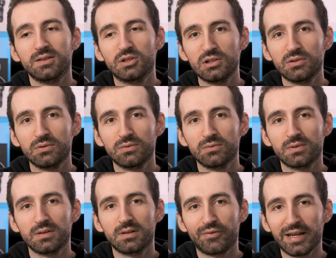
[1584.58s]
do you
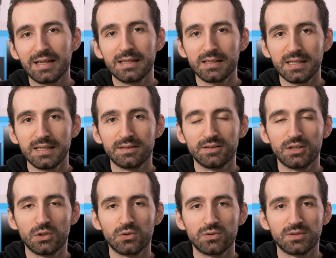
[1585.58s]
really need
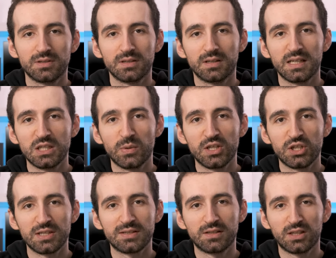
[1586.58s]
those uh,
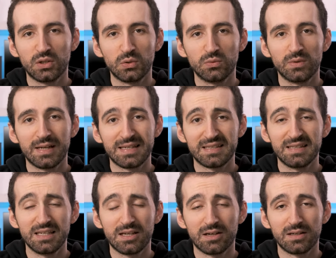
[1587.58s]
UHS-2
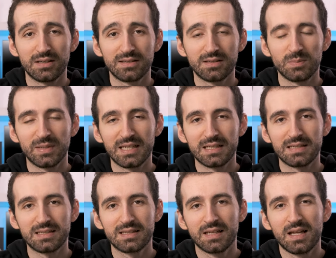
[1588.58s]
SD cards?
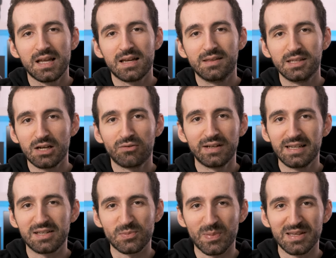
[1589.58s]
Because they are really
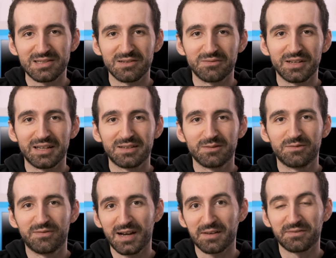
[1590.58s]
expensive, like
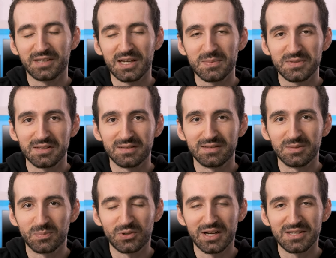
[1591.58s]
five times the, the
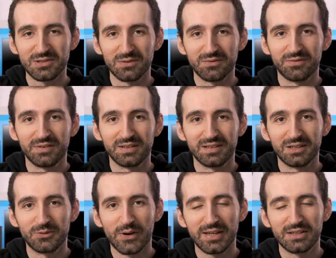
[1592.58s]
price of
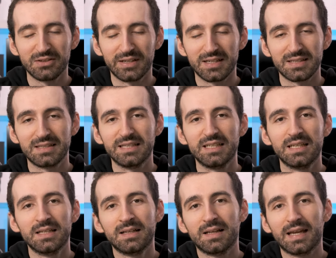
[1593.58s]
uh, regular SD.
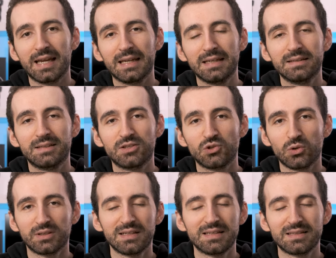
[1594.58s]
And
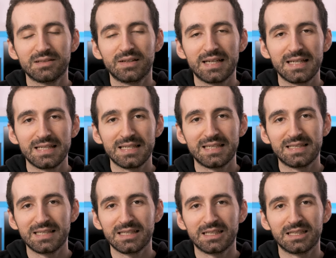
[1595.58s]
short answer
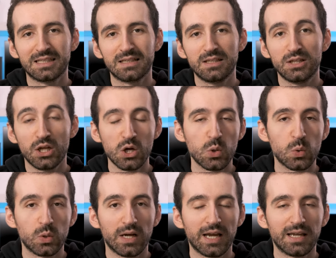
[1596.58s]
is uh, no.
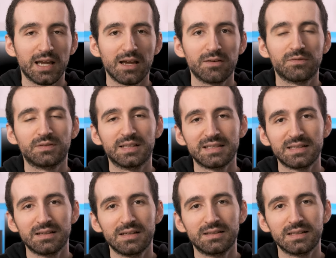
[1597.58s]
I have
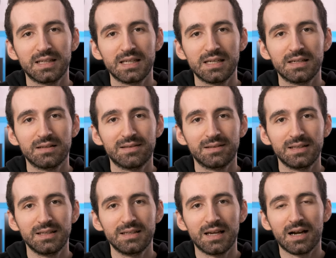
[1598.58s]
tested it in
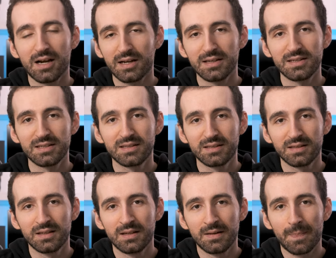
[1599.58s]
the highest
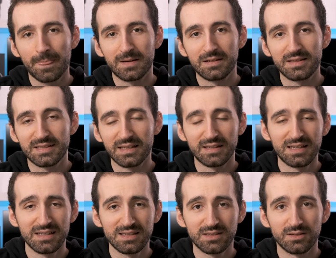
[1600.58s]
uh,
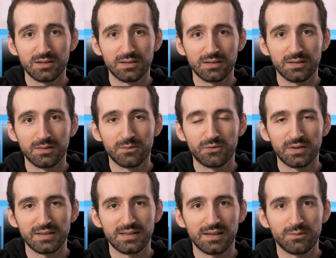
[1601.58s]
settings. Uh, for,
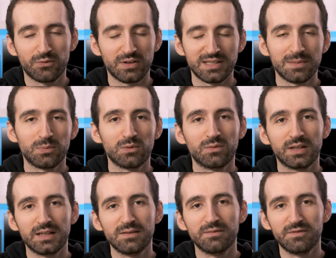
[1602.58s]
the, for example,
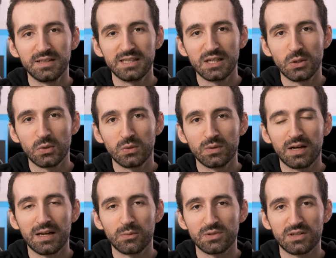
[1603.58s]
in video,
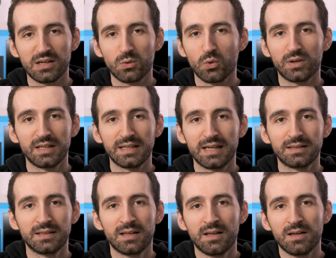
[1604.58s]
I was recording
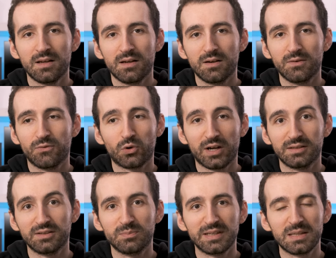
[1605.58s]
at
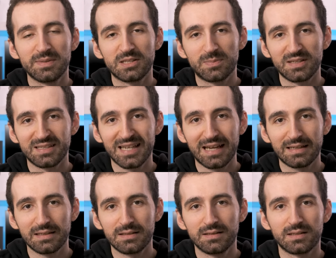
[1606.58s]
400 megabits per
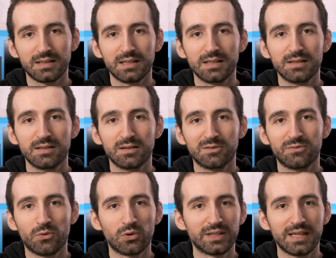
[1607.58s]
second in
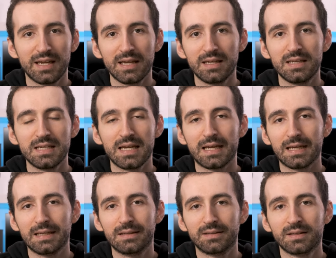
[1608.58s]
4K uh,
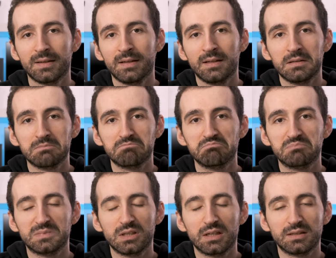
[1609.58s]
and
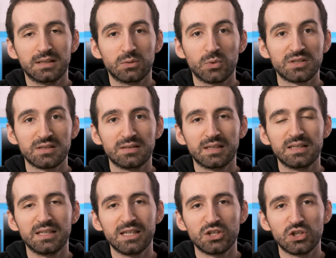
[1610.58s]
there wasn't
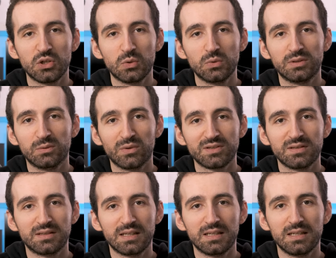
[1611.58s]
any issue, there
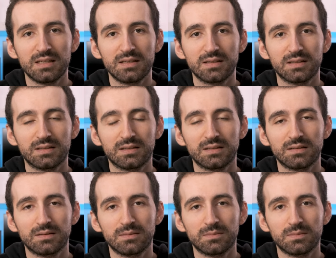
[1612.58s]
wasn't any uh,